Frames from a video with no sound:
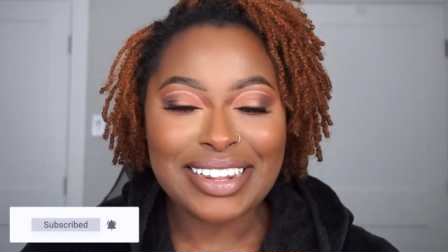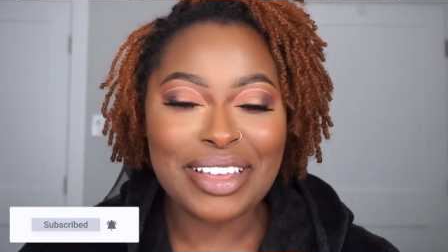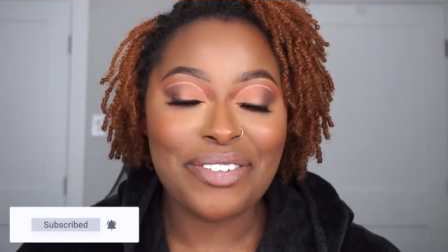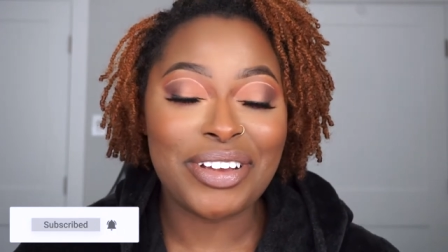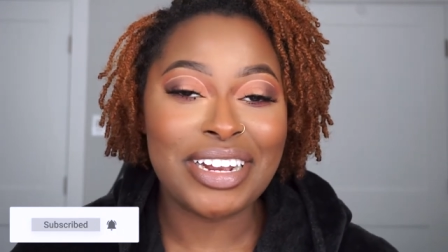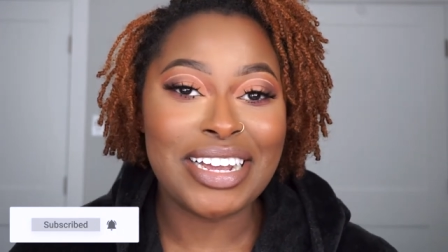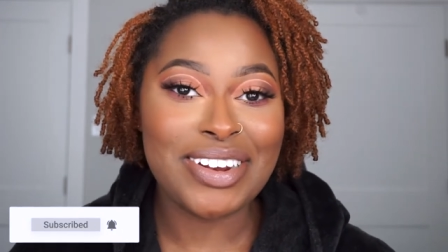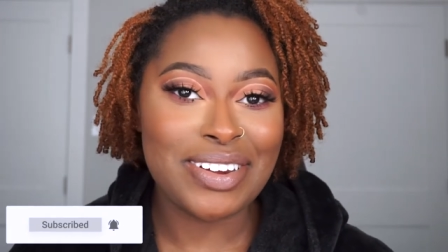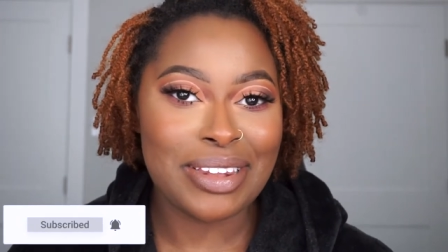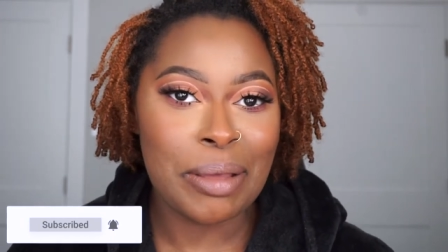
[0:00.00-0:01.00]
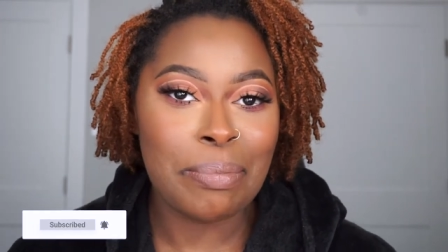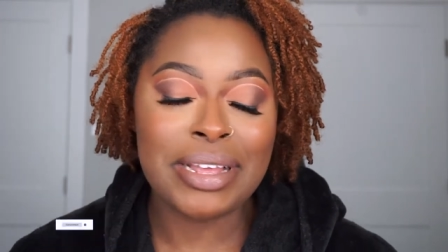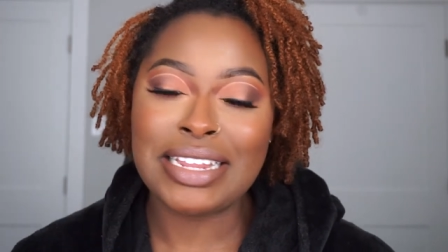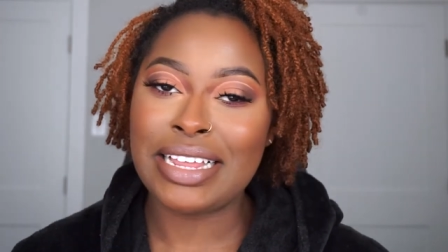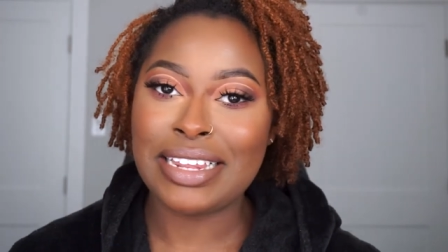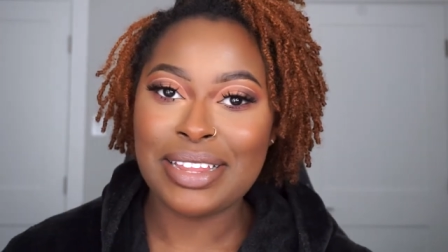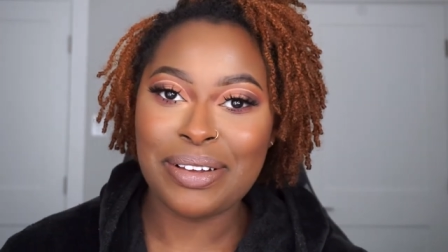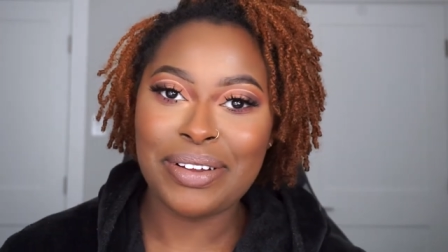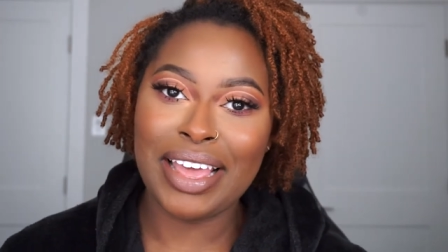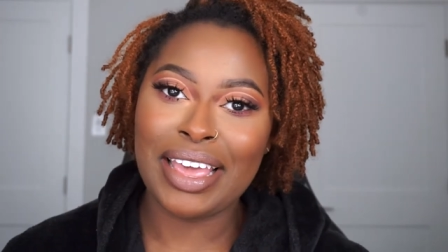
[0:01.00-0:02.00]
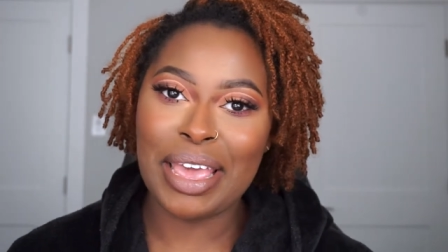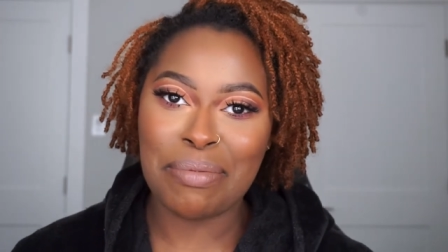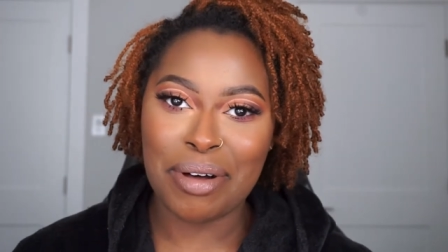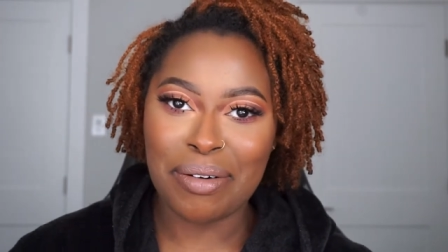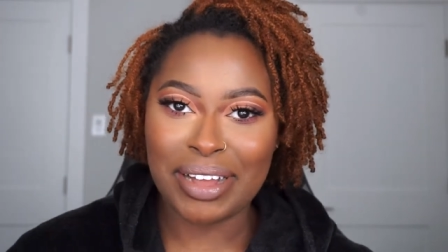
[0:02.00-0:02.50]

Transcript: So if you're interested, please stay tuned and keep on